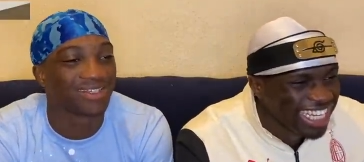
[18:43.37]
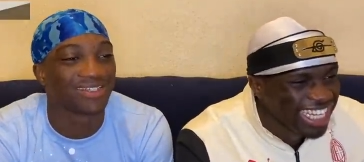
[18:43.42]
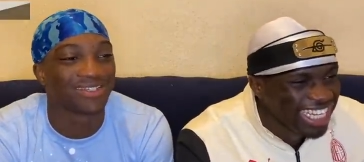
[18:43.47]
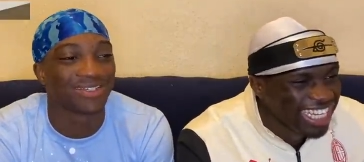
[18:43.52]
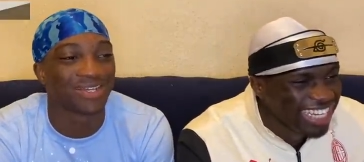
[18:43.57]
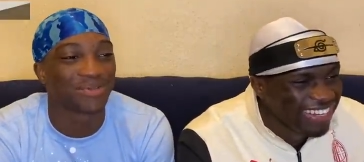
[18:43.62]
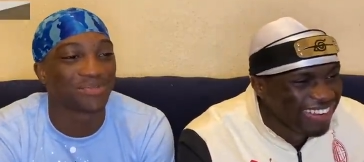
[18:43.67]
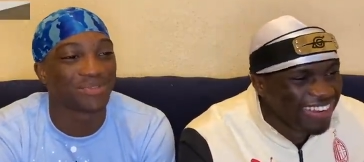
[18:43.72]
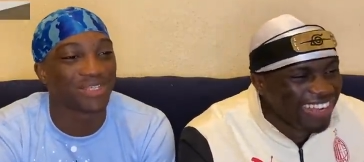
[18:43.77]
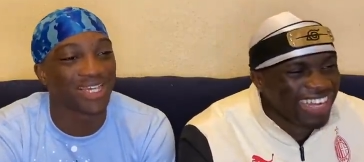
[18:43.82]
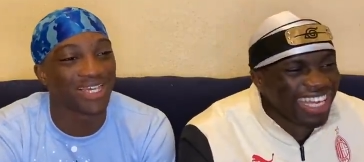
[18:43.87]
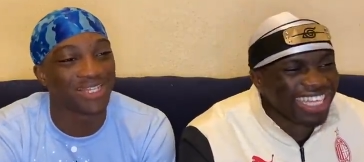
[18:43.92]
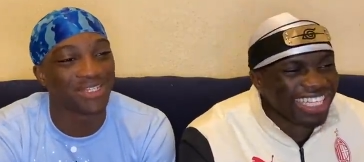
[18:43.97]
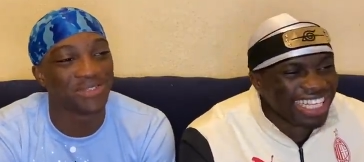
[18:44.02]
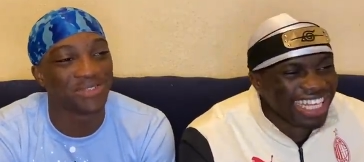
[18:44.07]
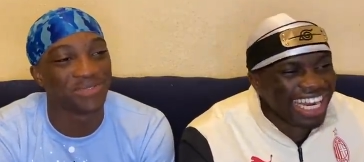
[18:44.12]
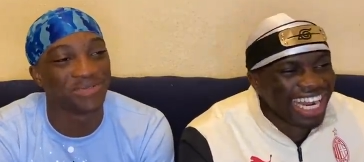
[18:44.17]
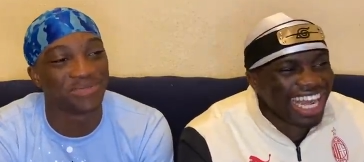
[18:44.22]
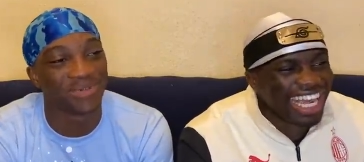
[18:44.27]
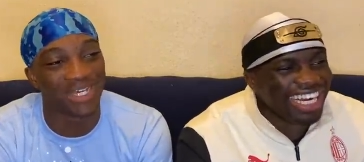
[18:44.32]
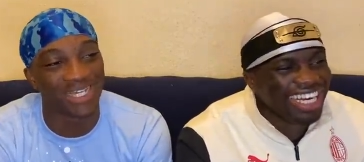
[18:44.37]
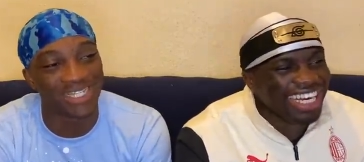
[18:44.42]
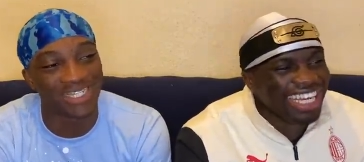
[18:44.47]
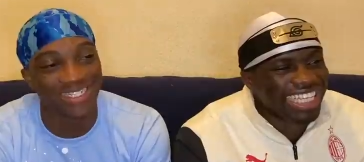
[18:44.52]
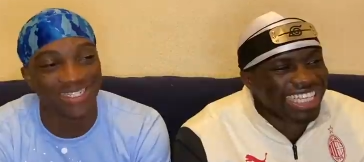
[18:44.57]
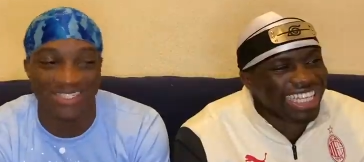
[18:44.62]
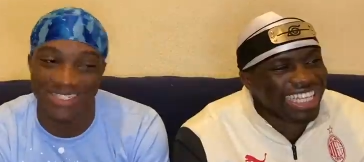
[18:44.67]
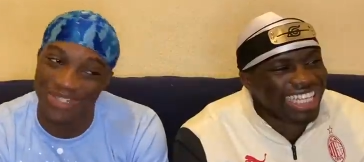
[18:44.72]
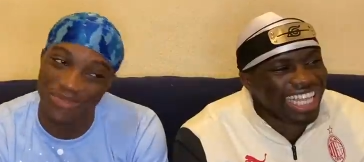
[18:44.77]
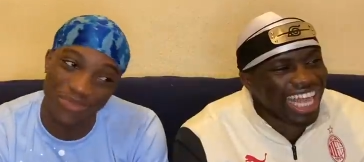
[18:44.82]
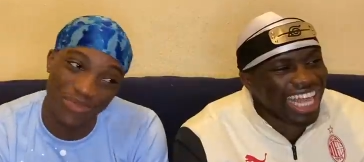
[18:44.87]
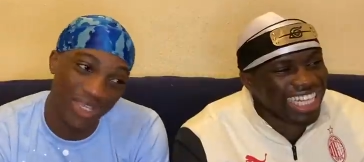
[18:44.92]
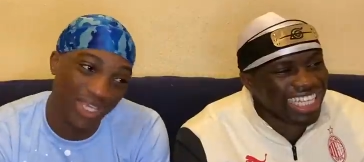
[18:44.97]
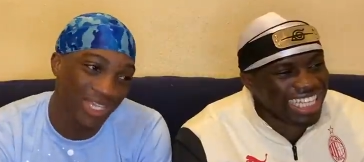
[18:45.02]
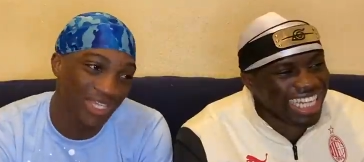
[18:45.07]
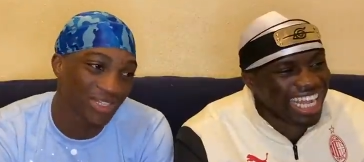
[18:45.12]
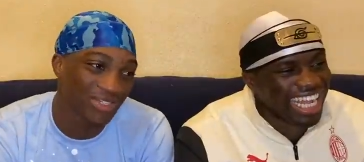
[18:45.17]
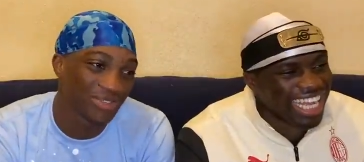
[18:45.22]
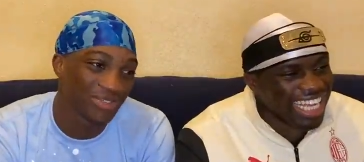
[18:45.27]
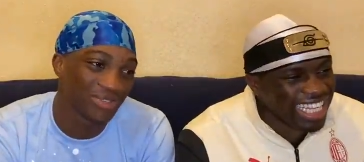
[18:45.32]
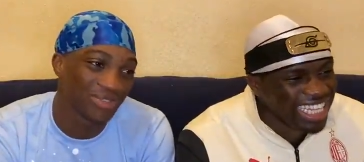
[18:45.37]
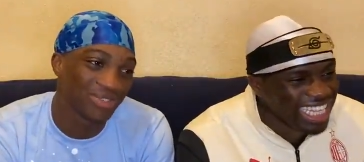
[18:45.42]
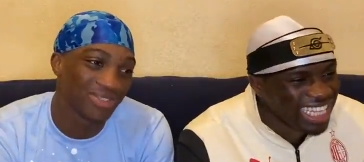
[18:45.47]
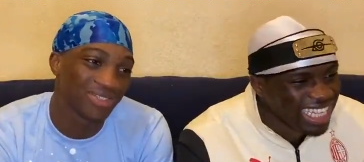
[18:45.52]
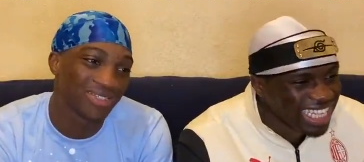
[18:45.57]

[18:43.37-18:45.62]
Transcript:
Speaker 1: I'm telling you, man. I'm telling you.